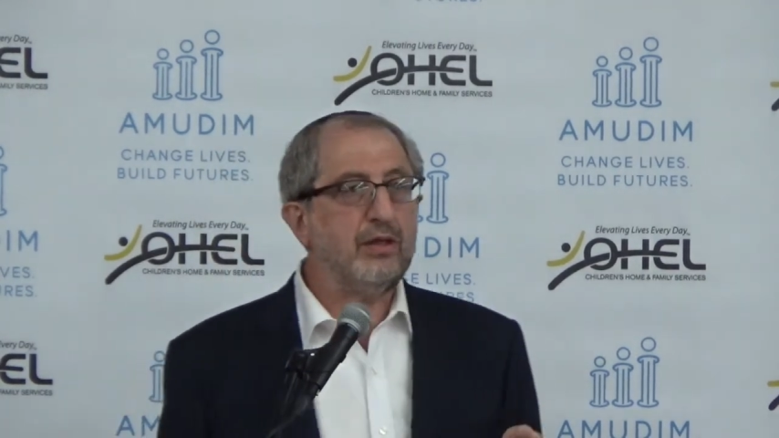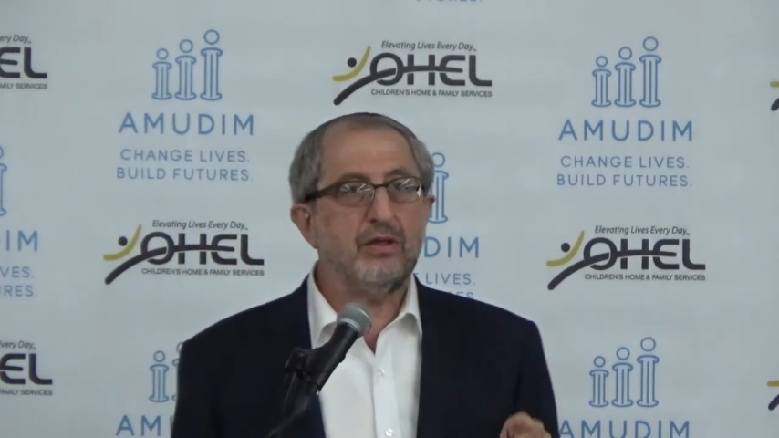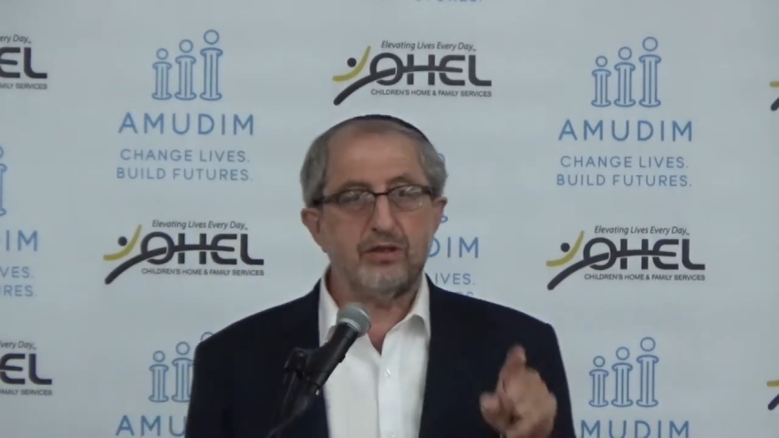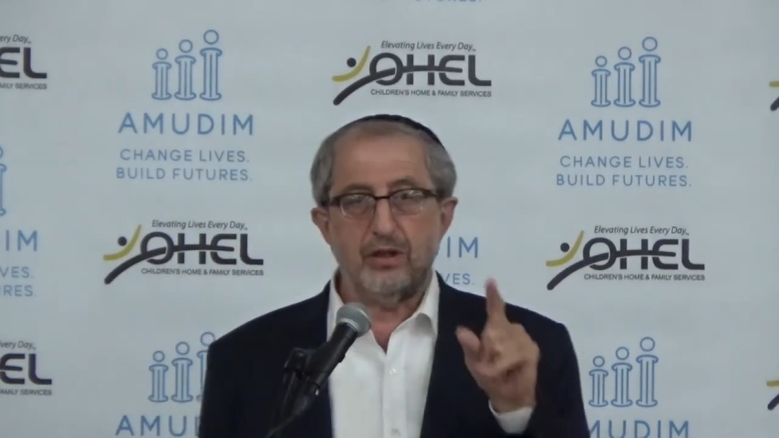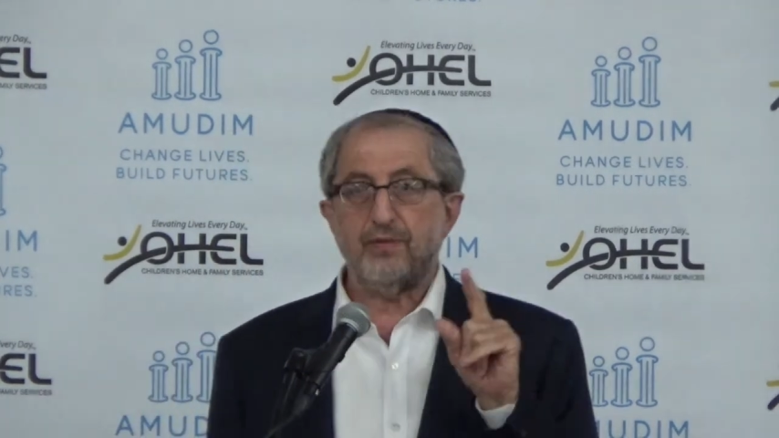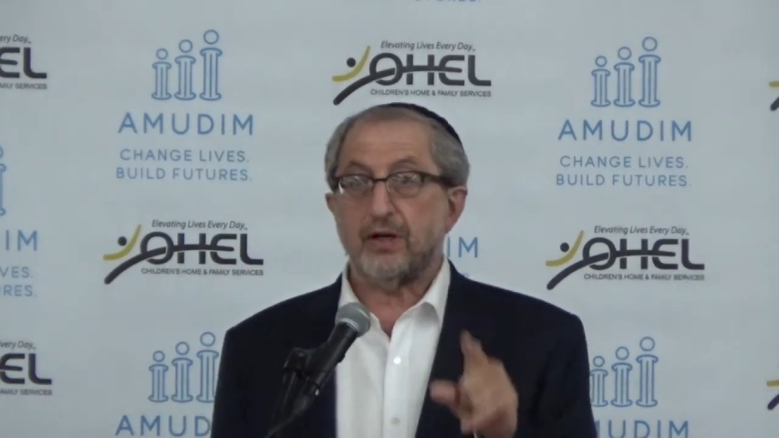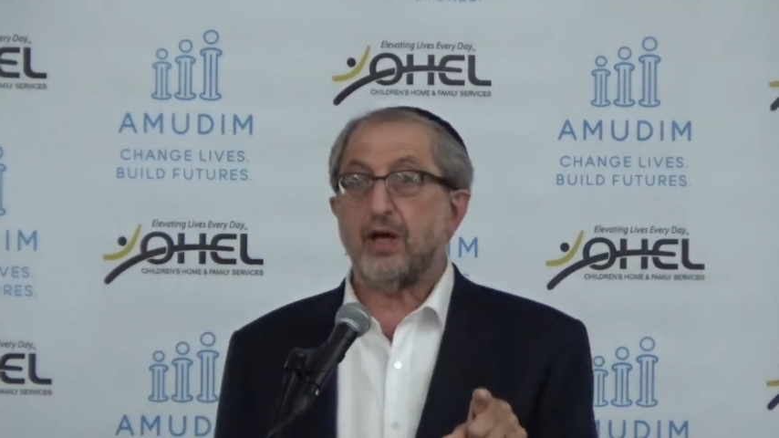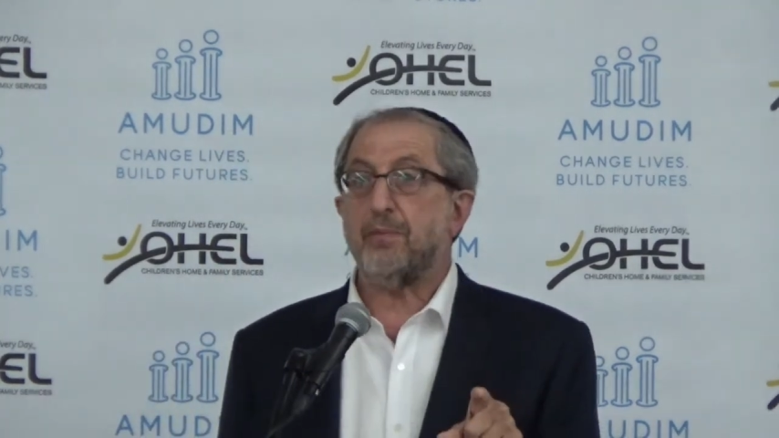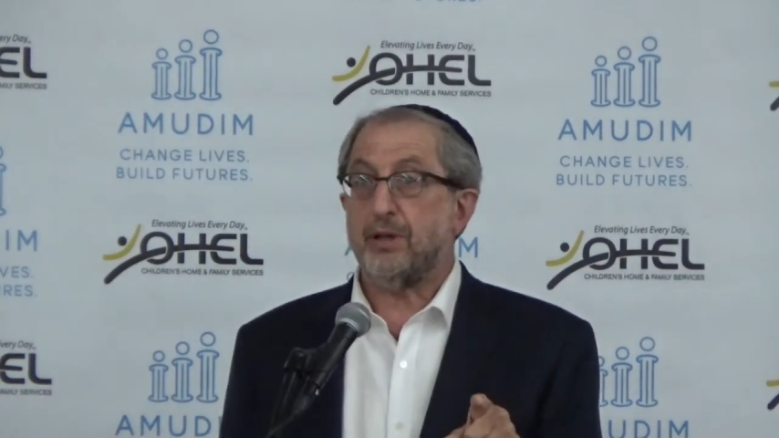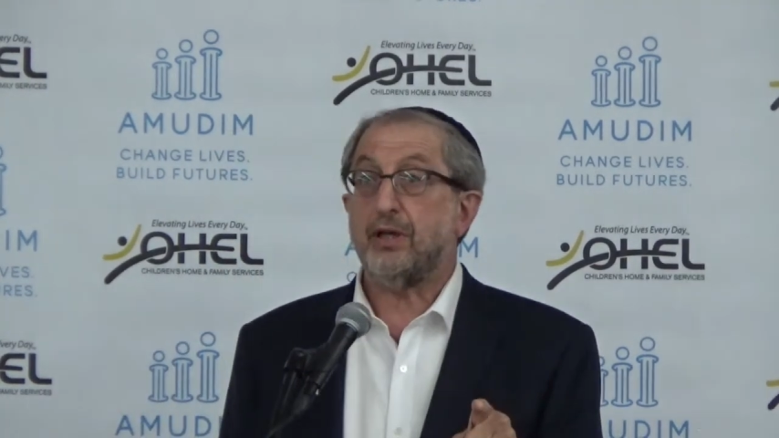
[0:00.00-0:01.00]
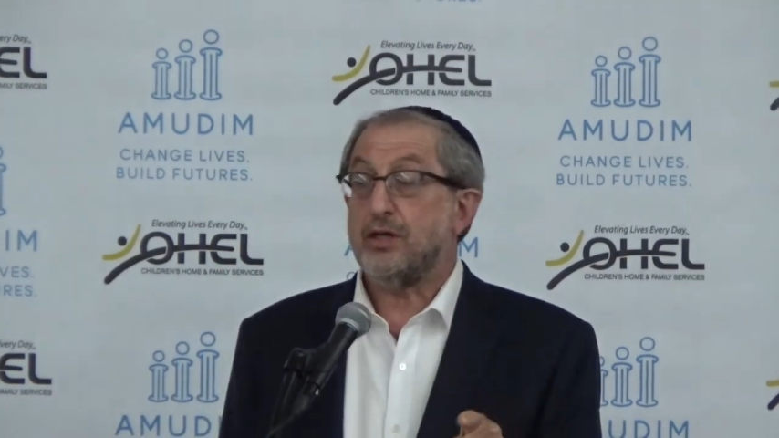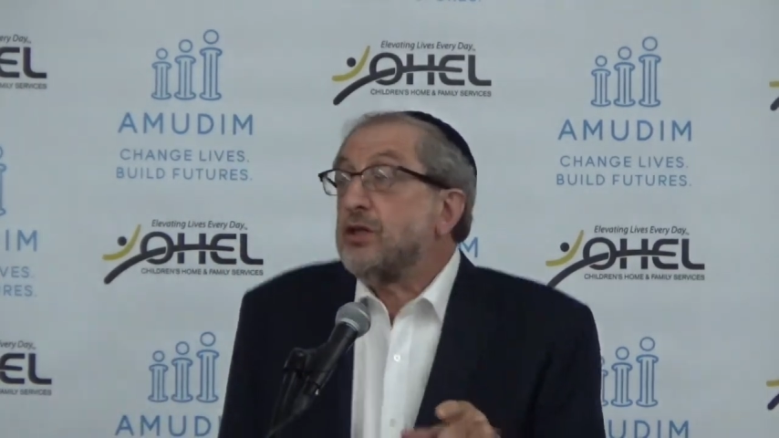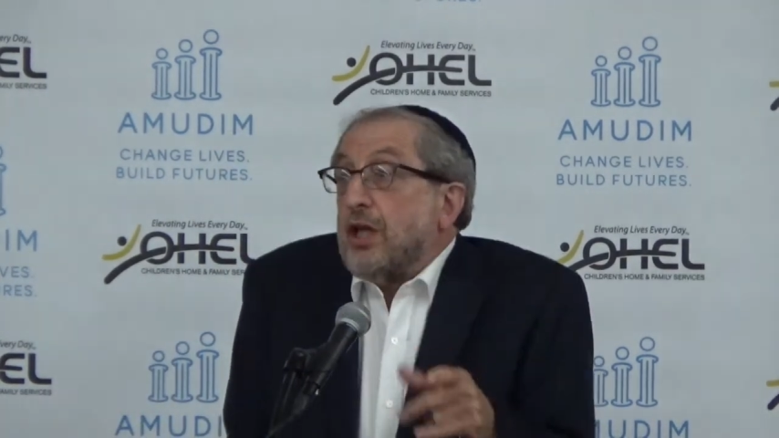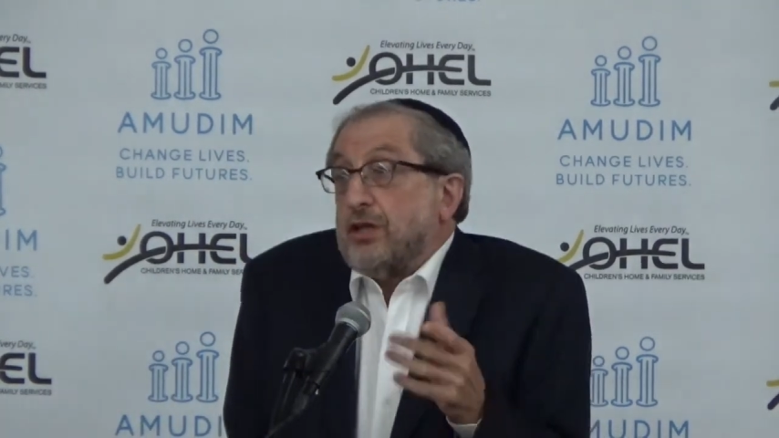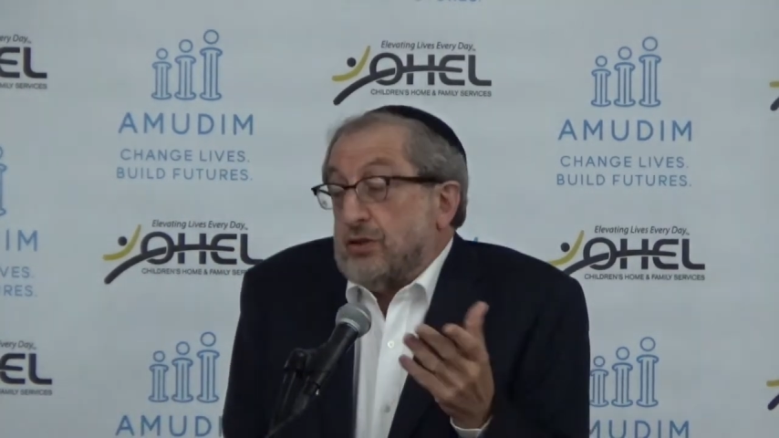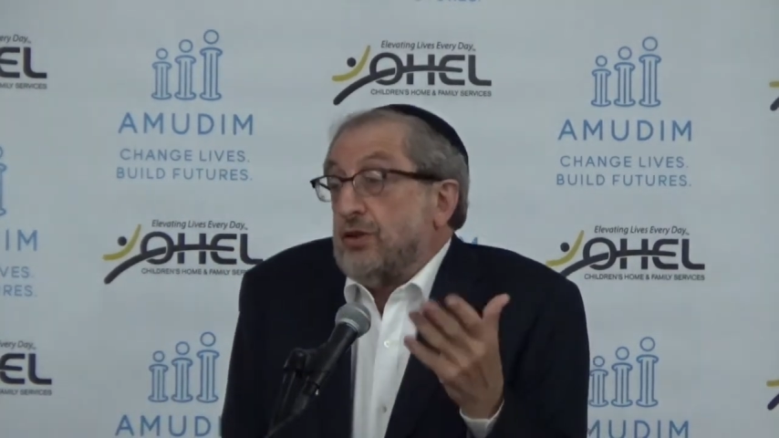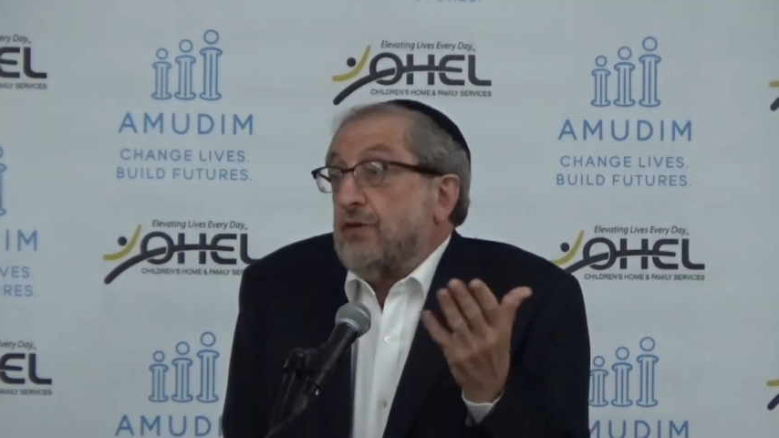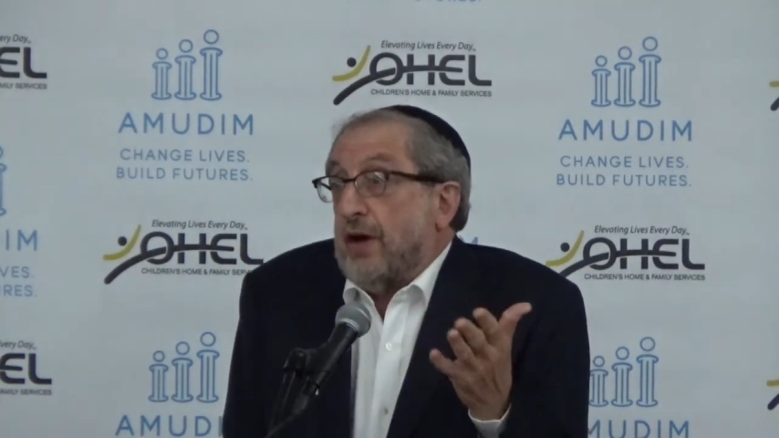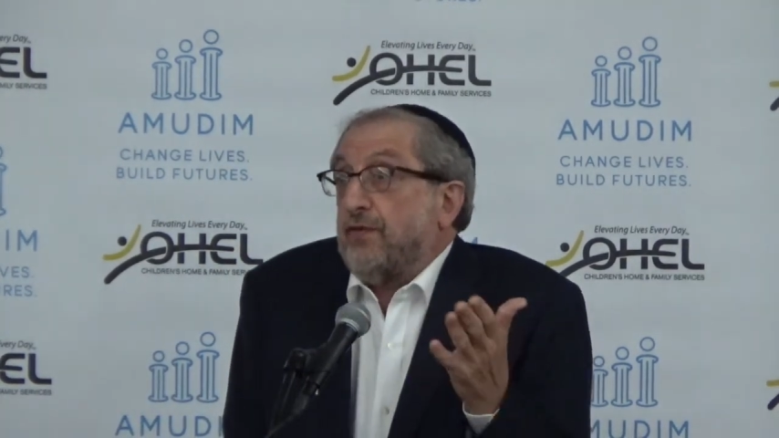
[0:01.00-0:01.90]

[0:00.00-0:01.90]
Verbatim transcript: they deserve our commendation, they deserve